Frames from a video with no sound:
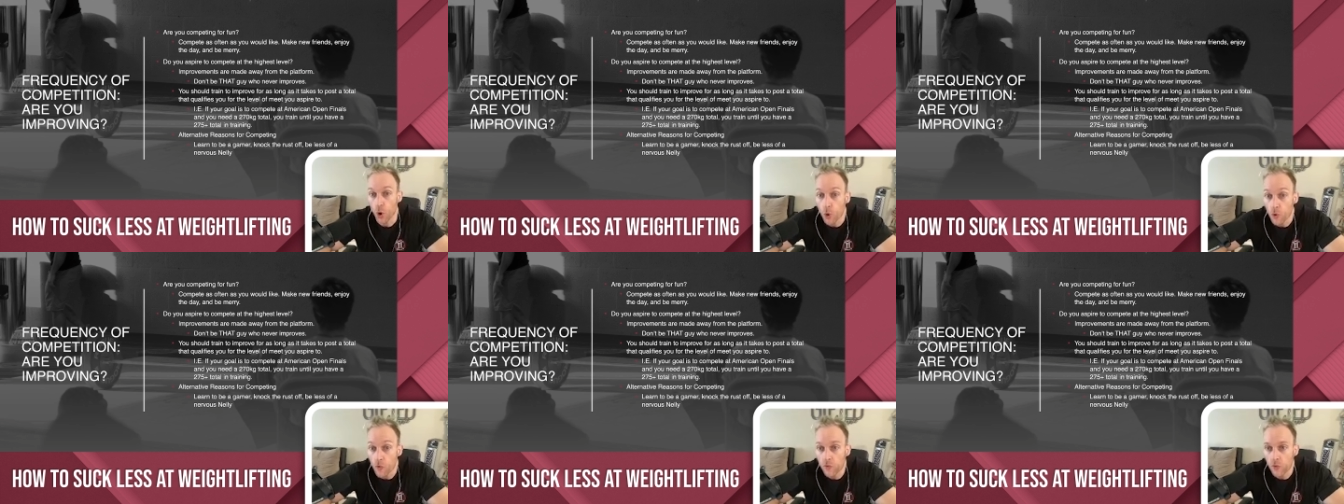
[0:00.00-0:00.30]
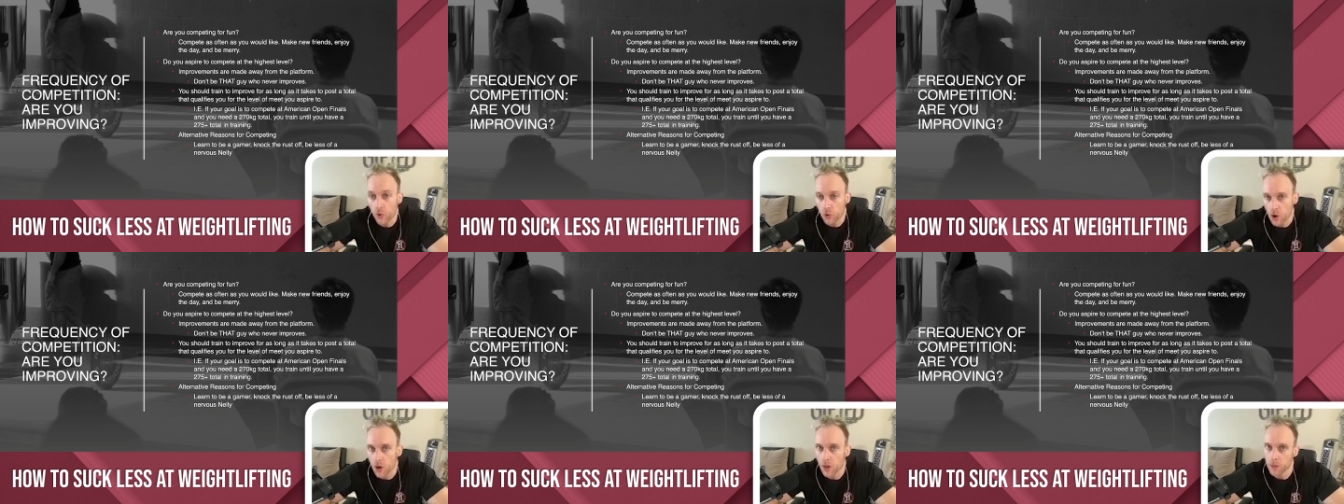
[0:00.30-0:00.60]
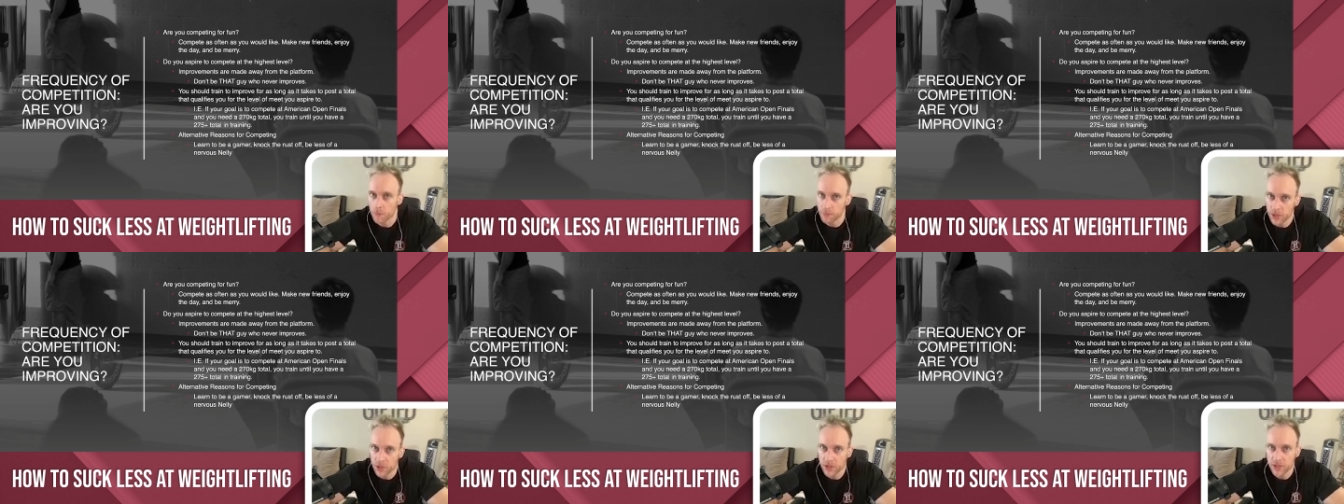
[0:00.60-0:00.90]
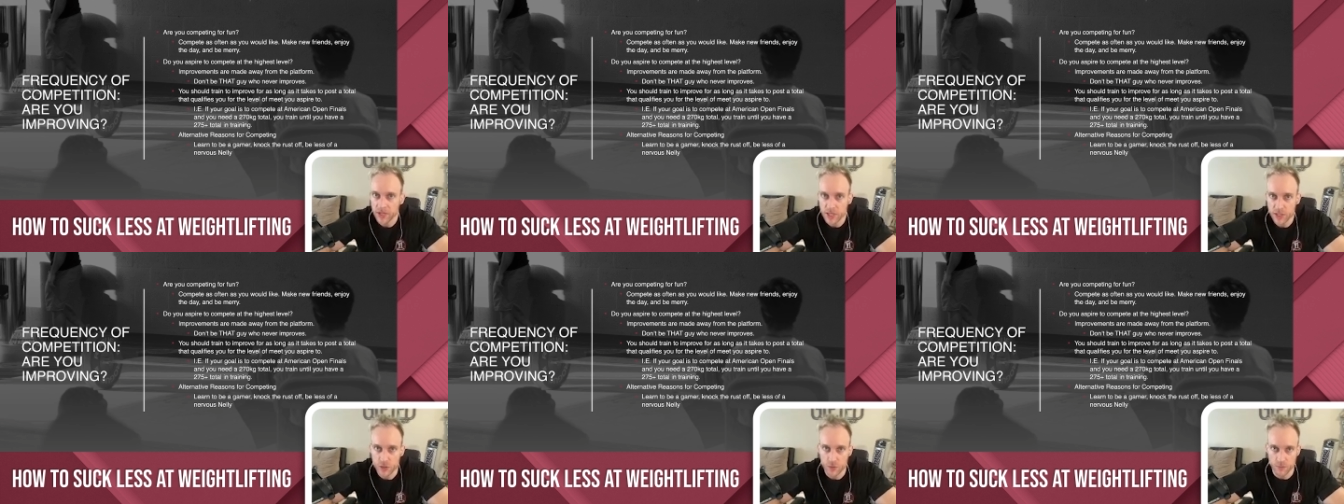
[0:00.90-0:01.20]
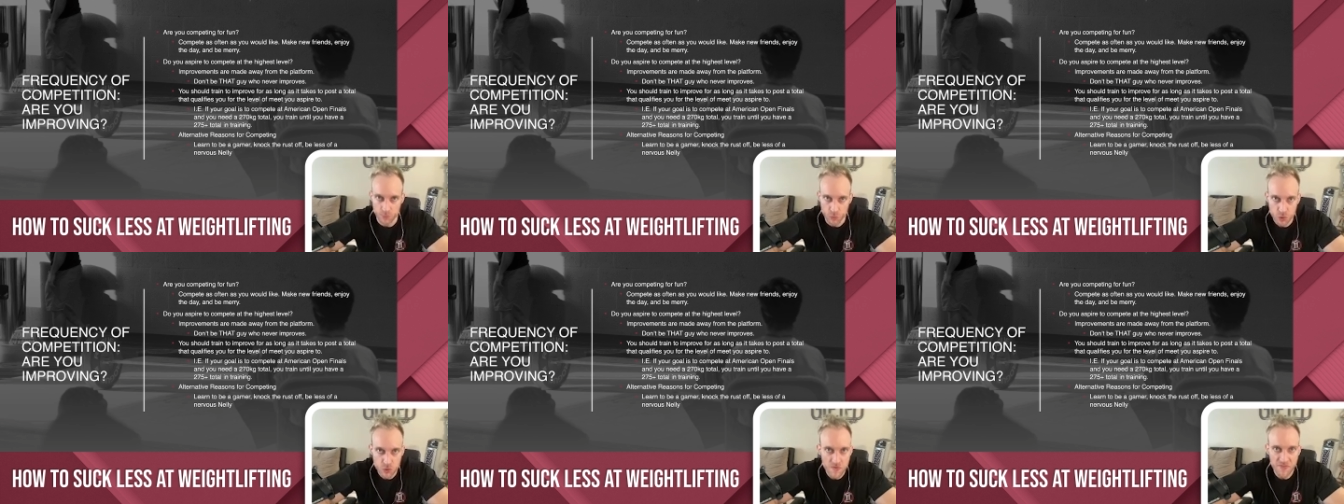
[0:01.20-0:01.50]
overall ability to
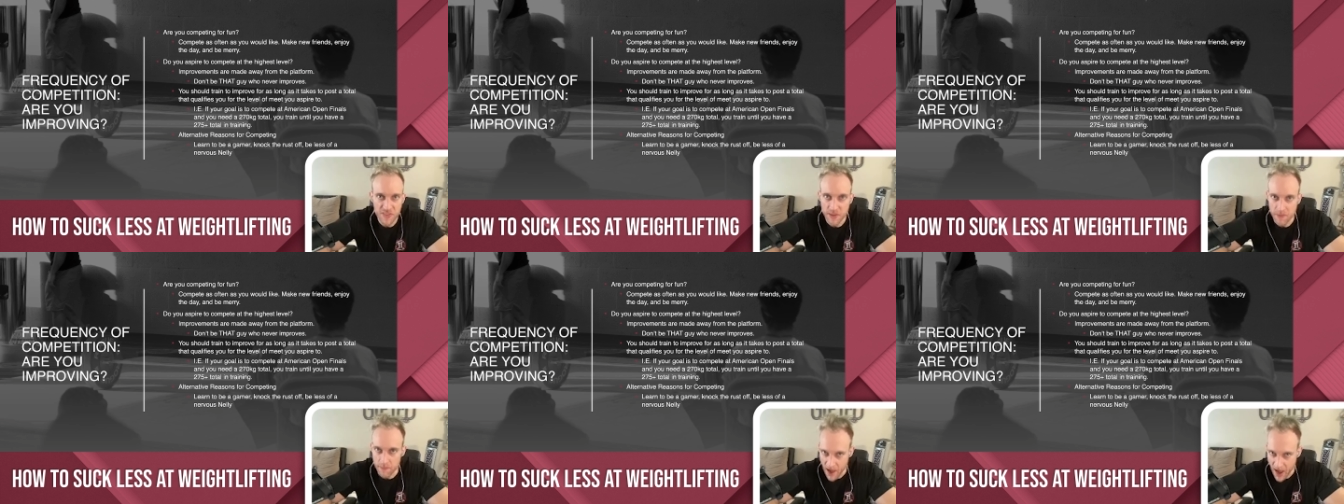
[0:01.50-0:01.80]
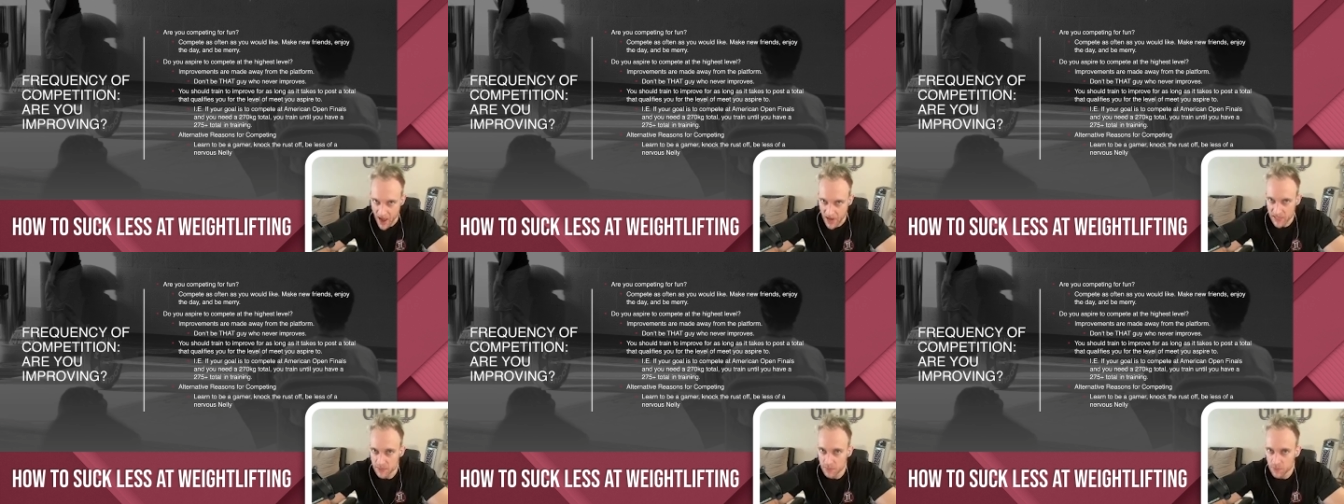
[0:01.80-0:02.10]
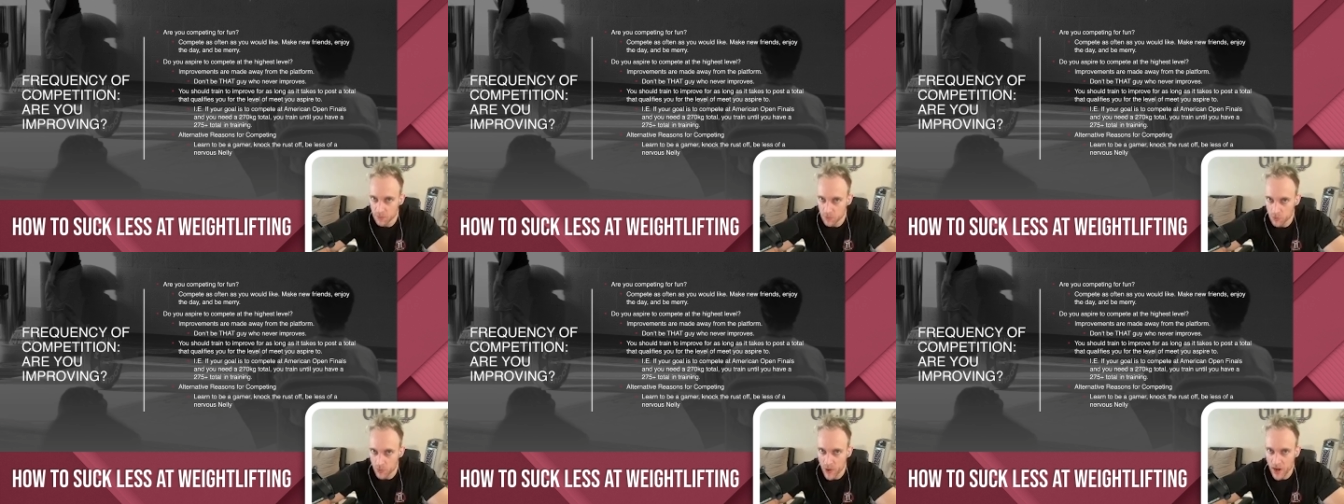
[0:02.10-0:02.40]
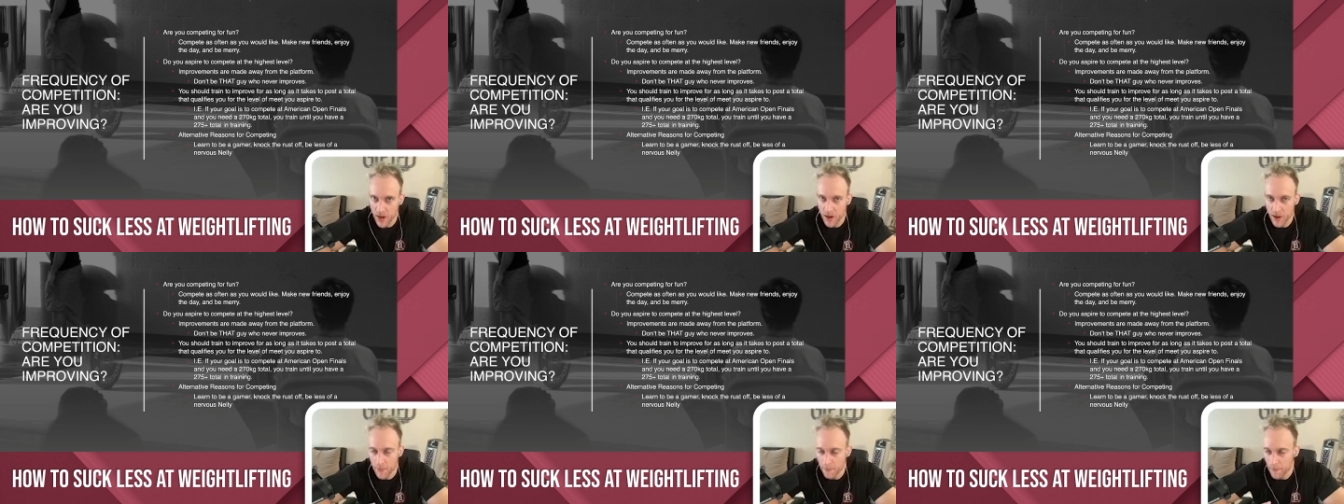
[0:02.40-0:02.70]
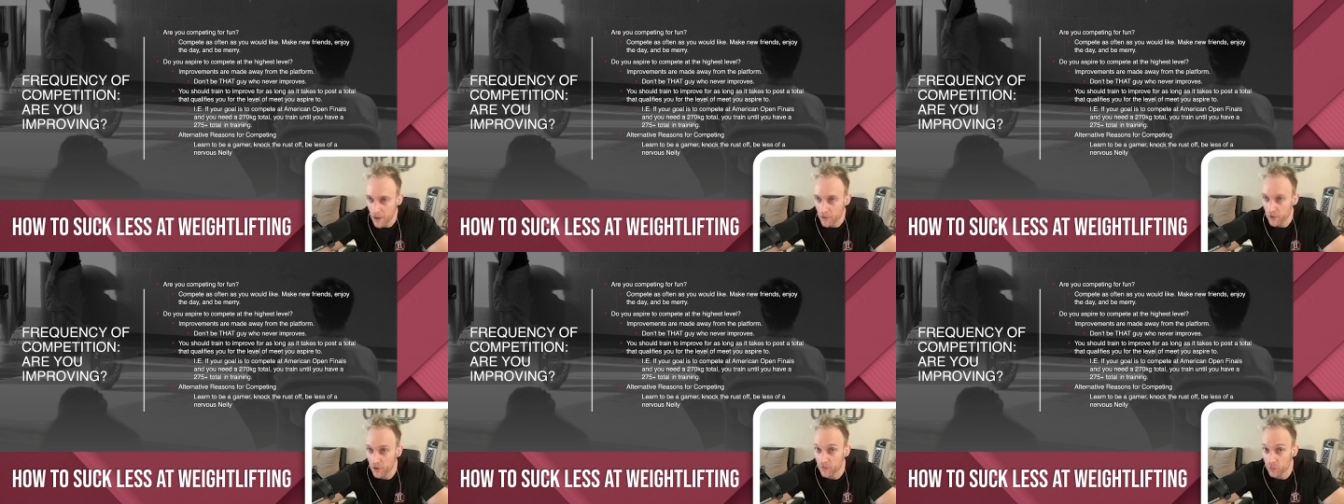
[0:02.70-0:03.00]
move the maximum
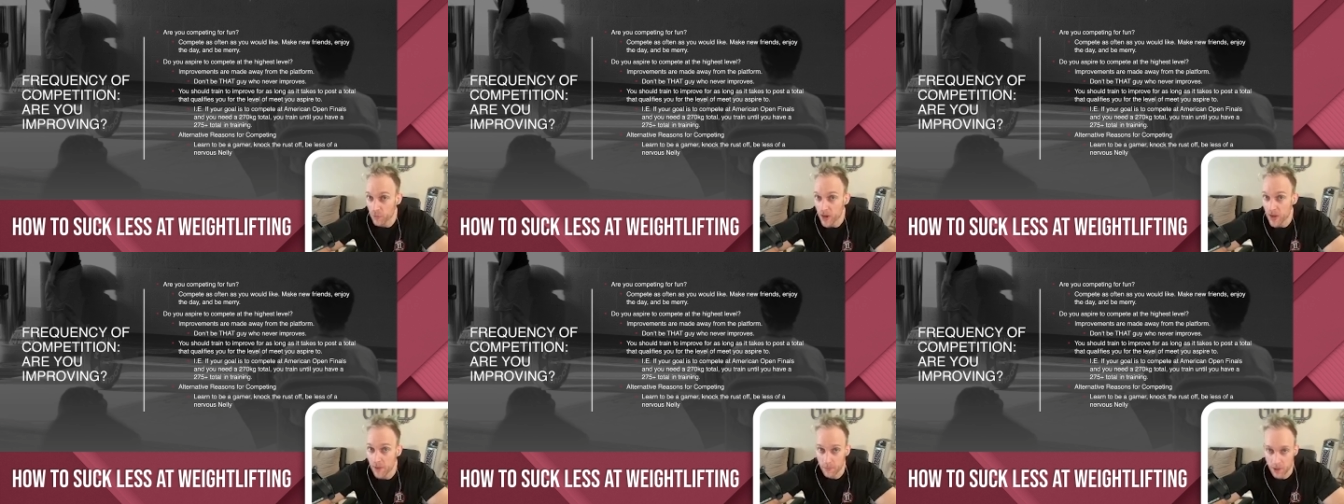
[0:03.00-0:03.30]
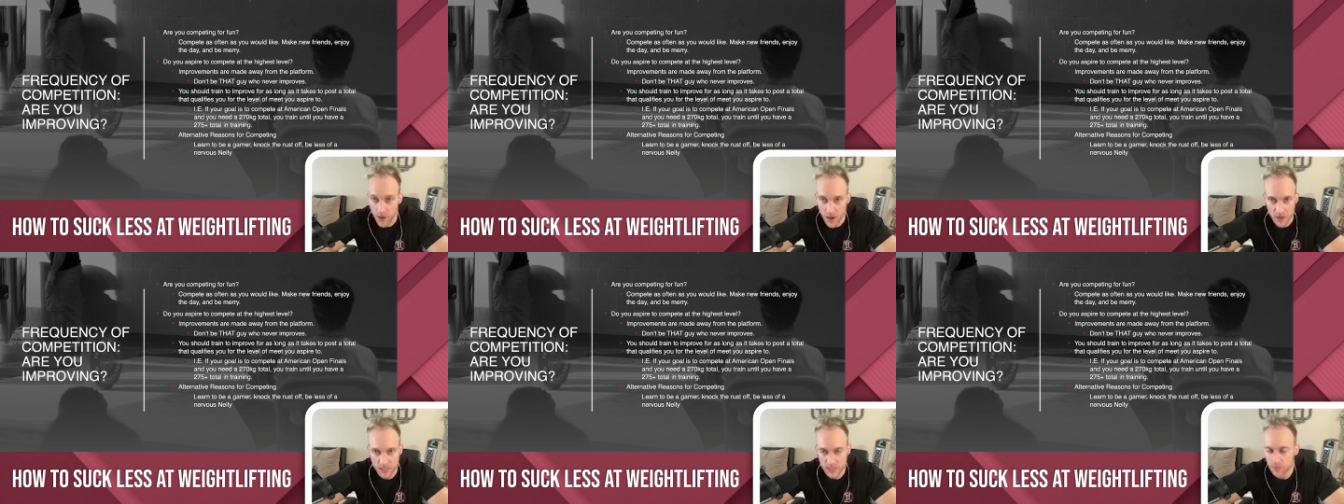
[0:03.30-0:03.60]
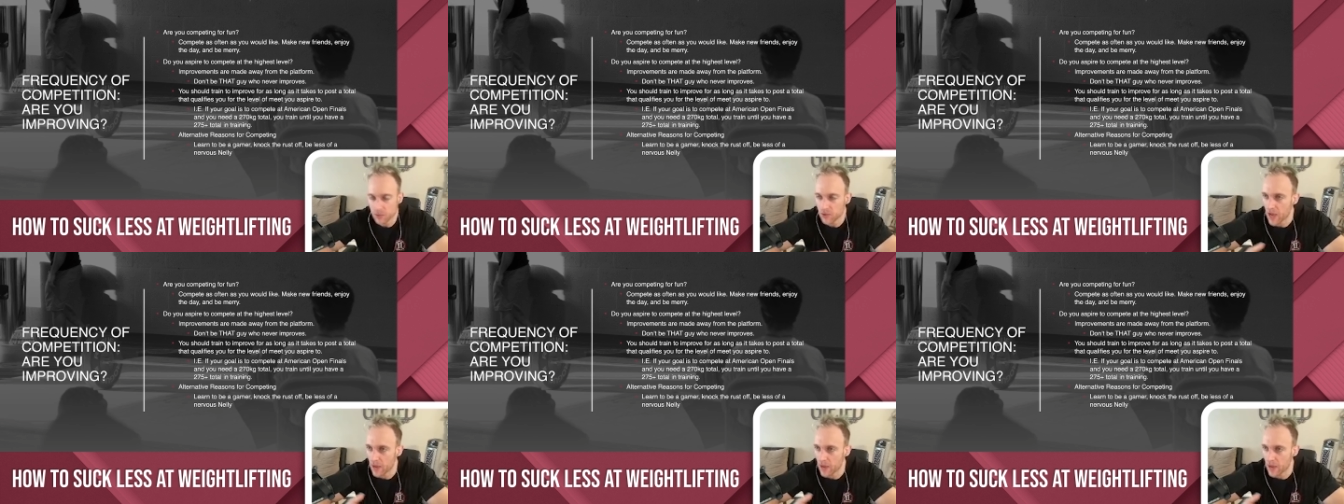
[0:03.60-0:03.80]
amount of weight possible,